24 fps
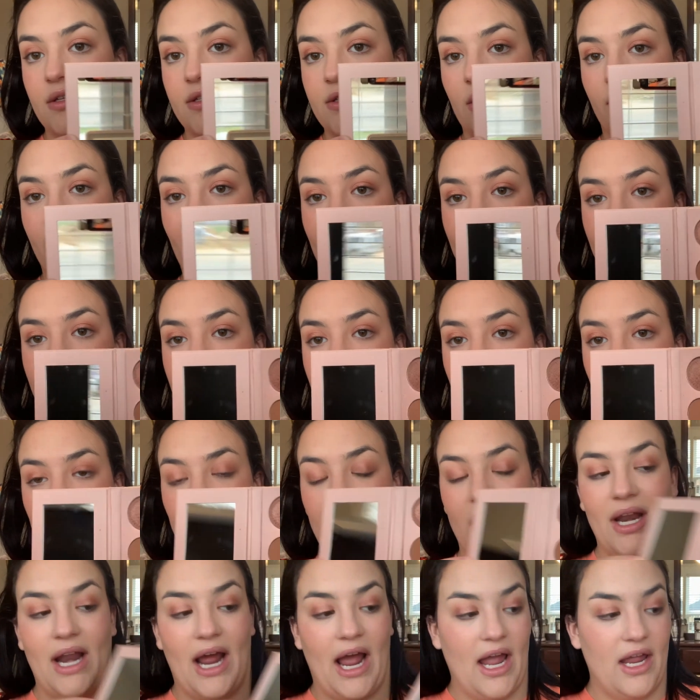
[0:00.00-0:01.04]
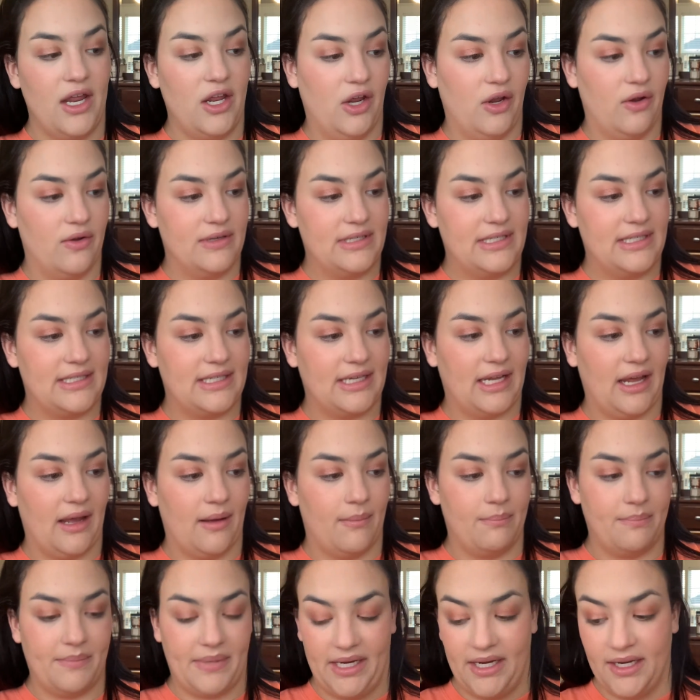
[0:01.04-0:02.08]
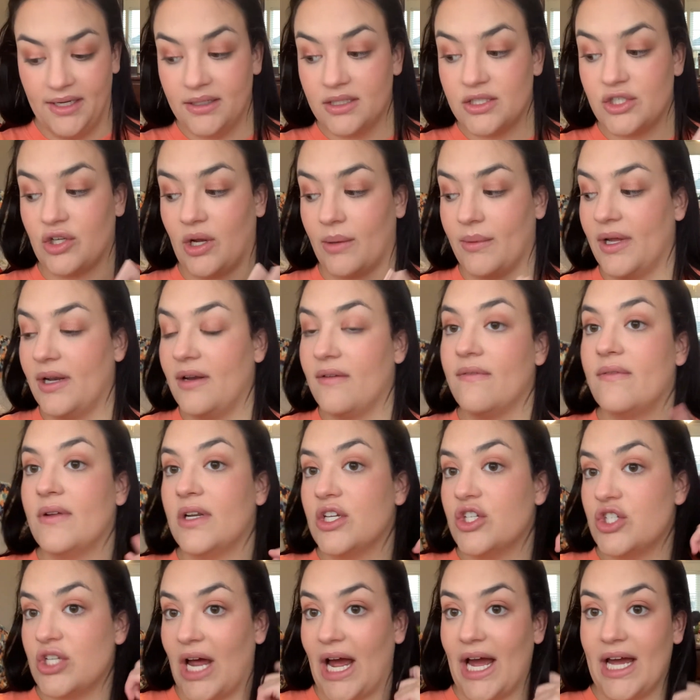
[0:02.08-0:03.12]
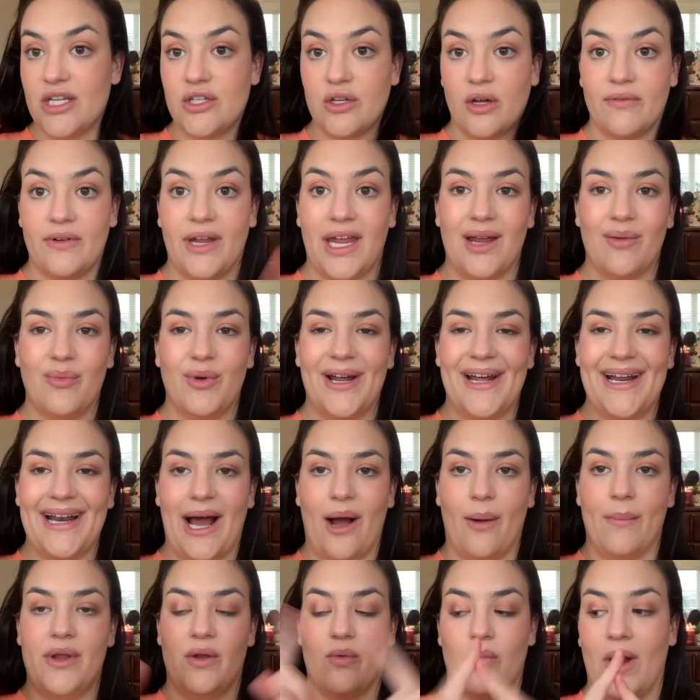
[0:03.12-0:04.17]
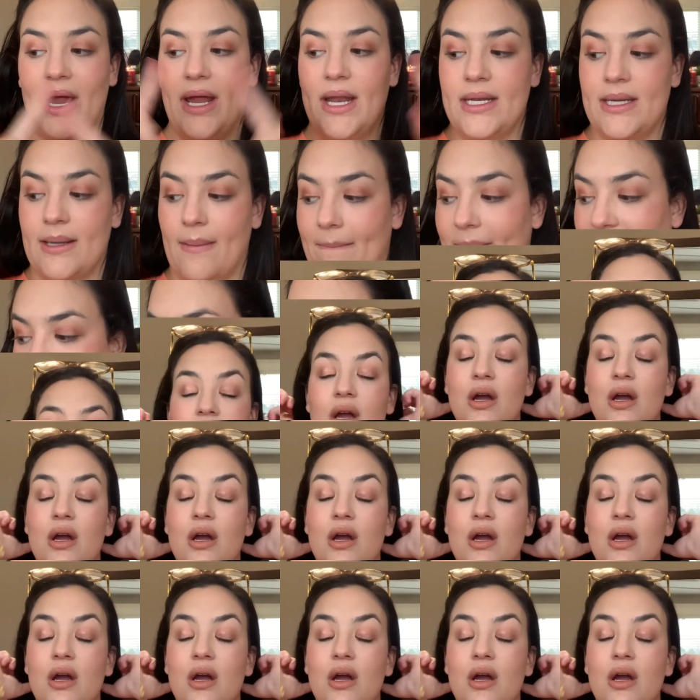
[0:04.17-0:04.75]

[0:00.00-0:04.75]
So that's the shade I use, Skimpy. So I'm going to finish the eyes off camera and I'll be right back.